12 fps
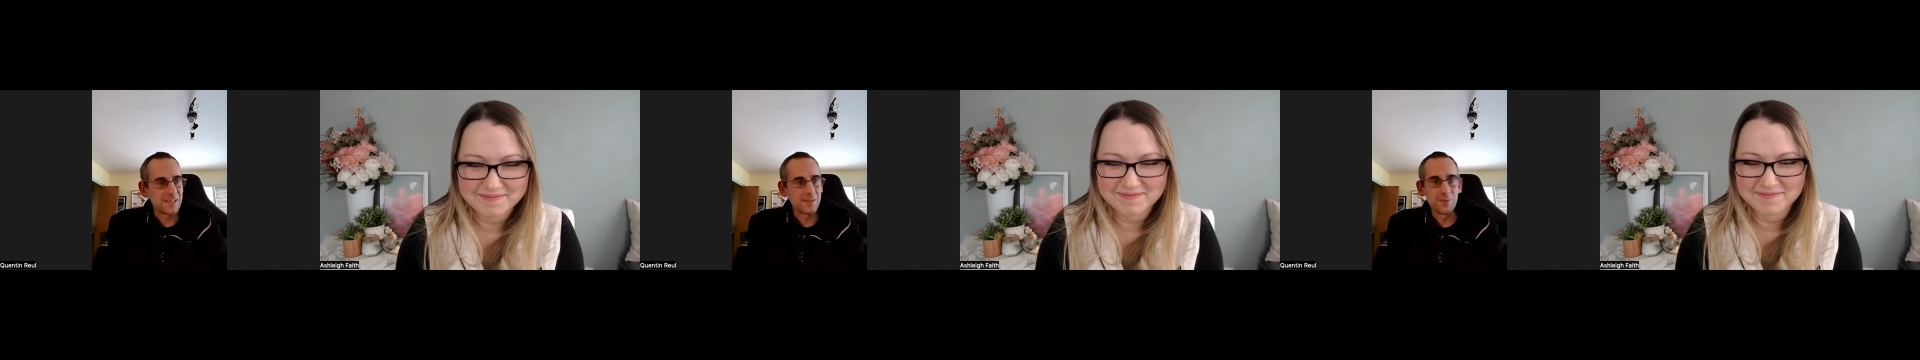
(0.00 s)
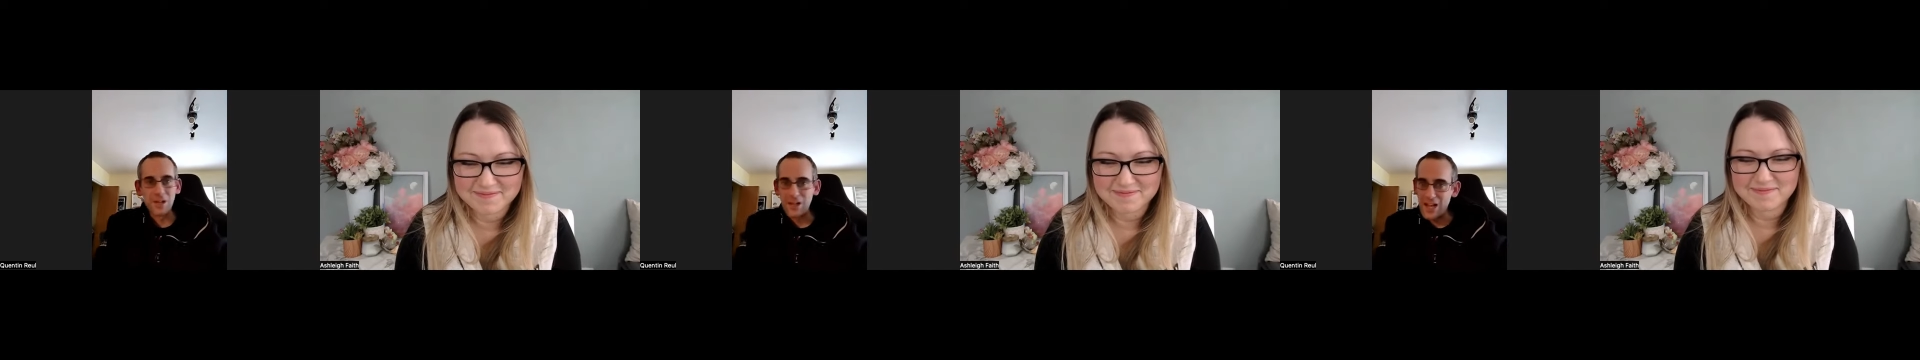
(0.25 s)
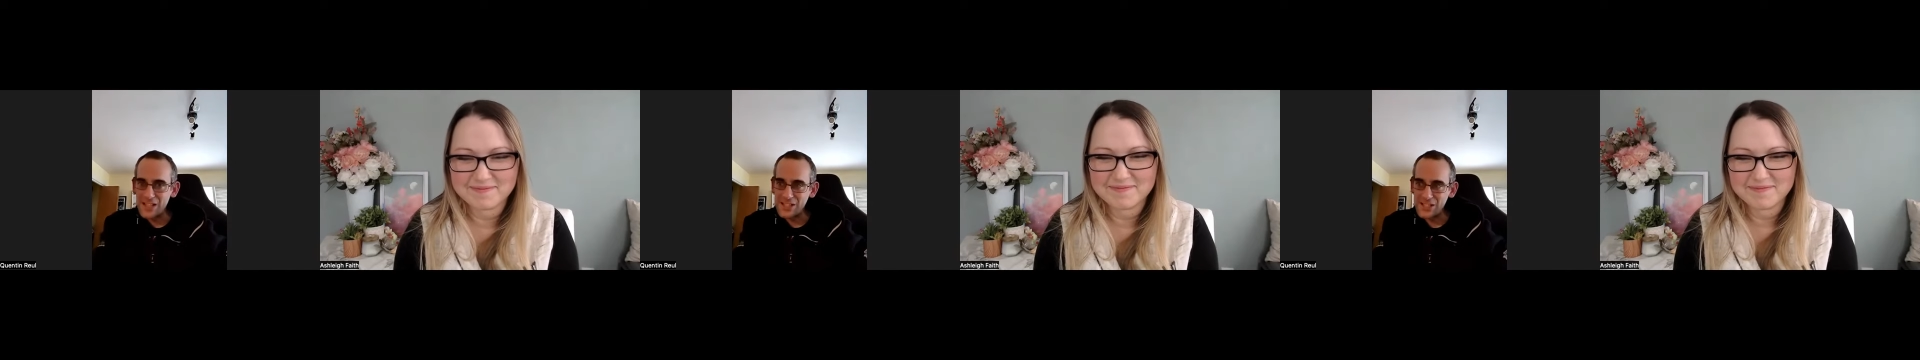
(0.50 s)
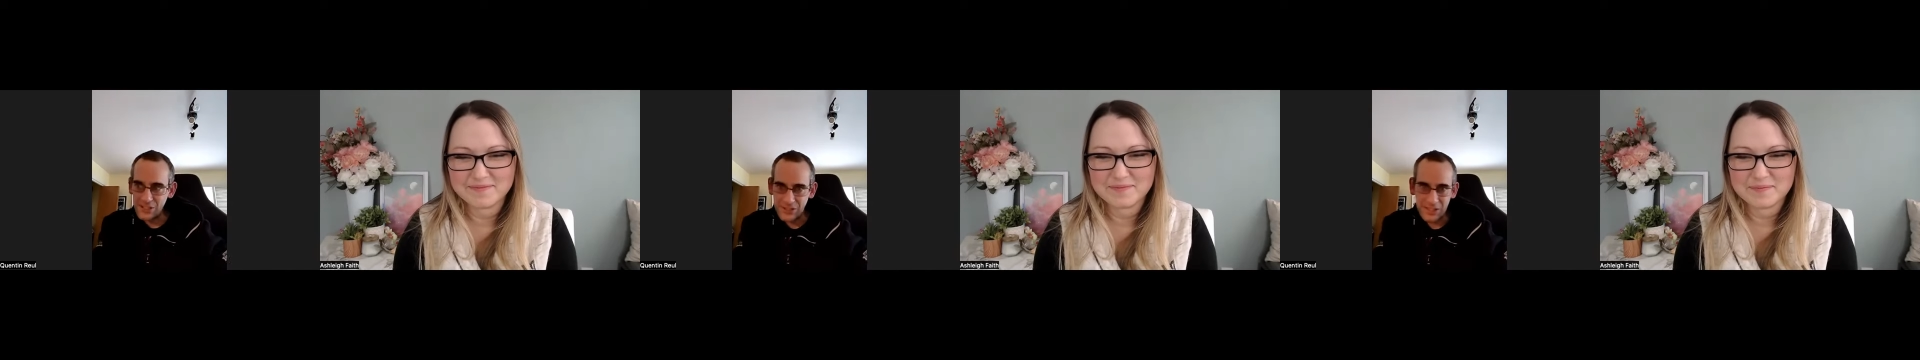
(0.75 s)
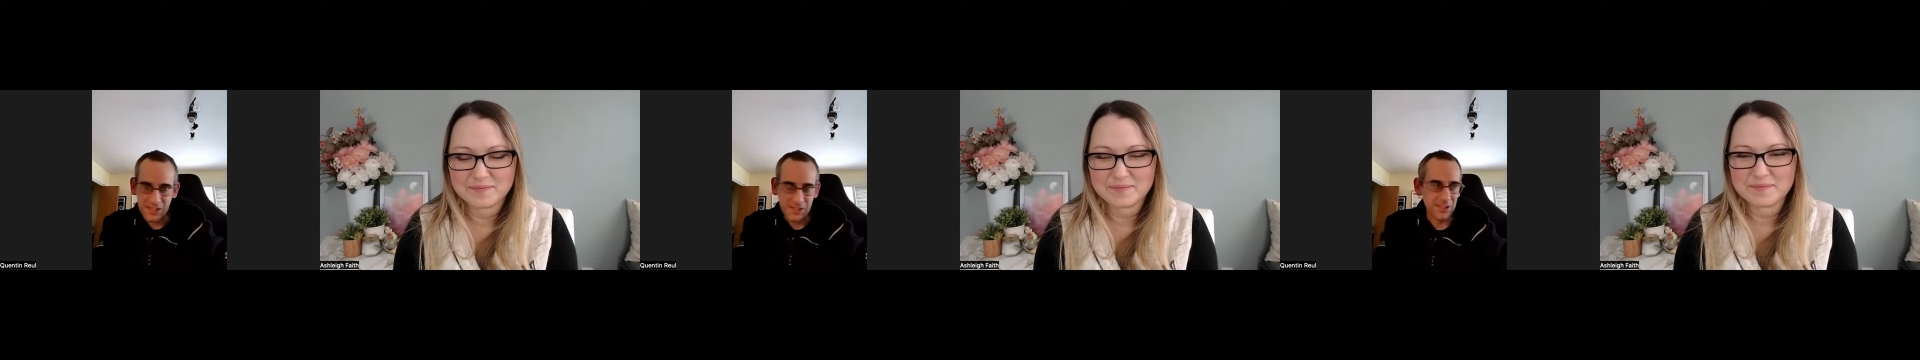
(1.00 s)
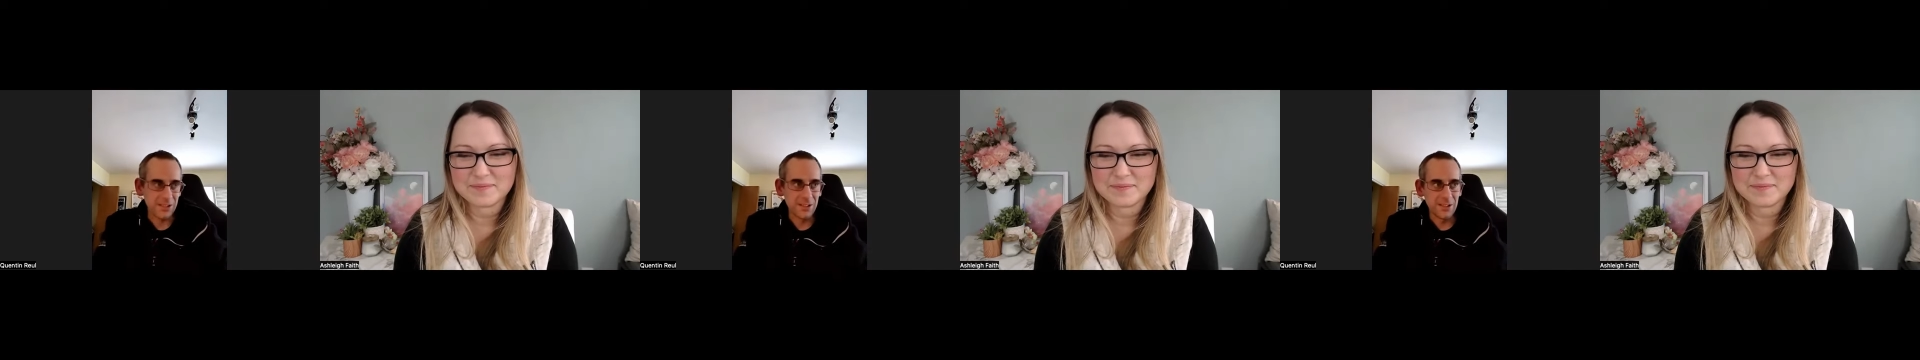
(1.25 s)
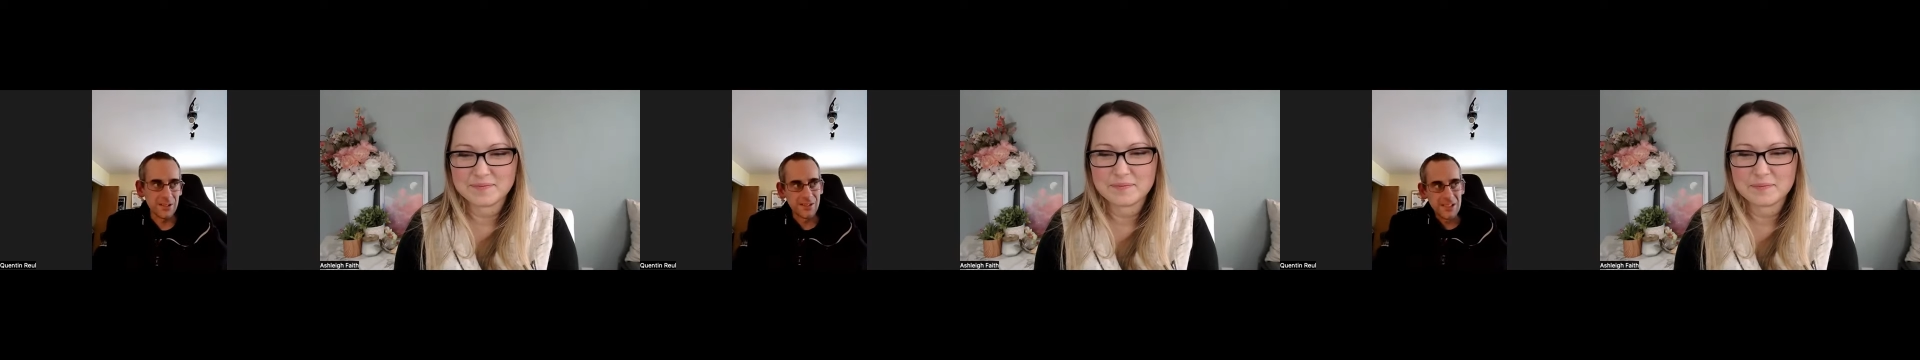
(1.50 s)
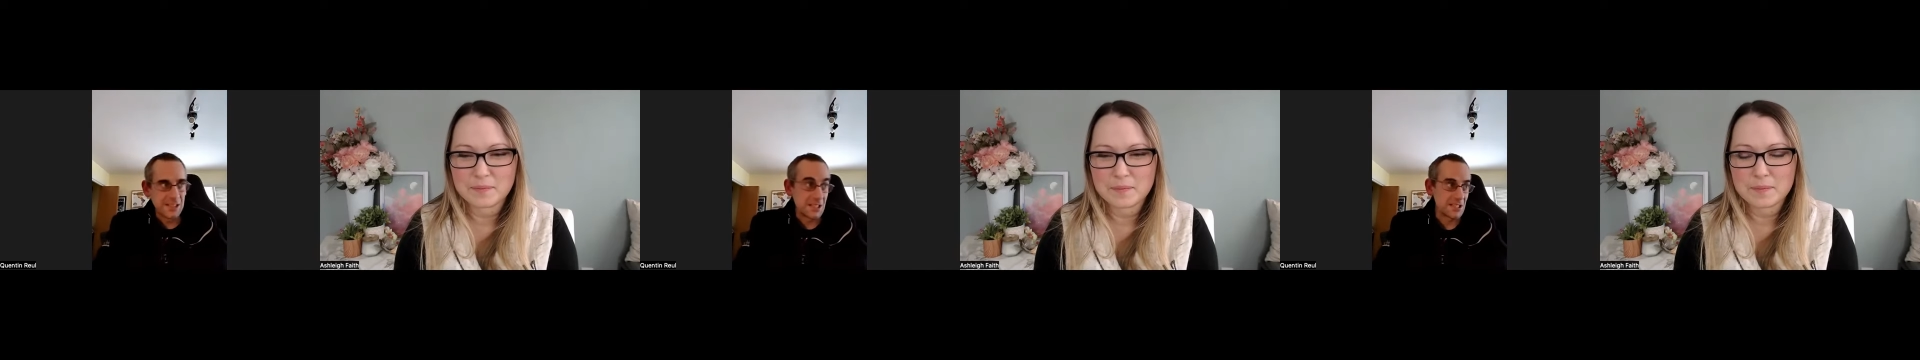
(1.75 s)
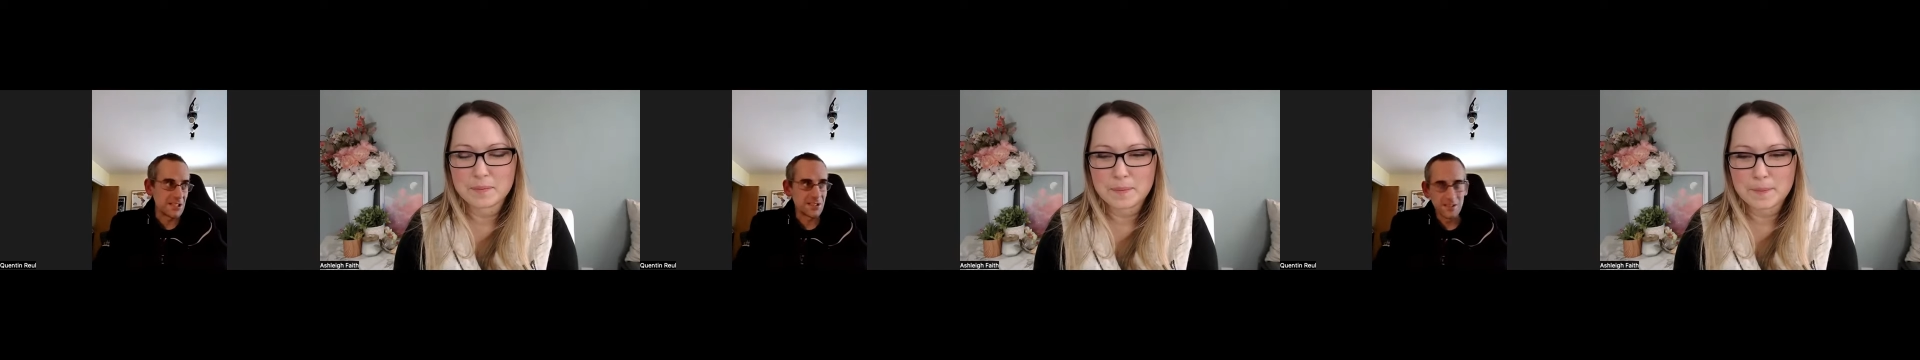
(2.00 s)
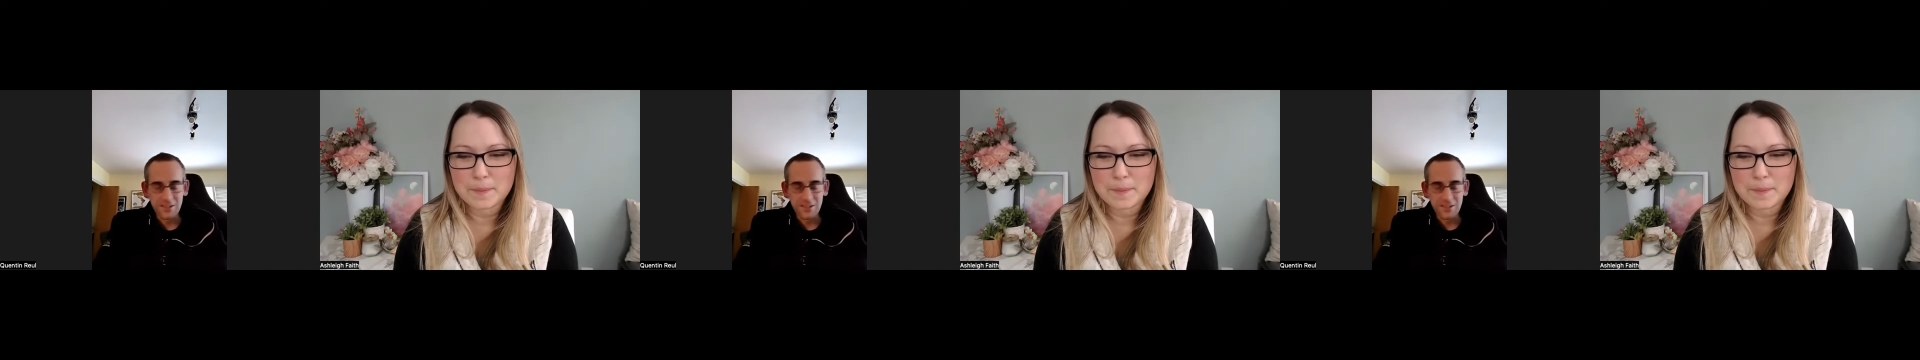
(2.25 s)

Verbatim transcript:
Speaker 1: XML, XSLTs, uh, uh, DTDs,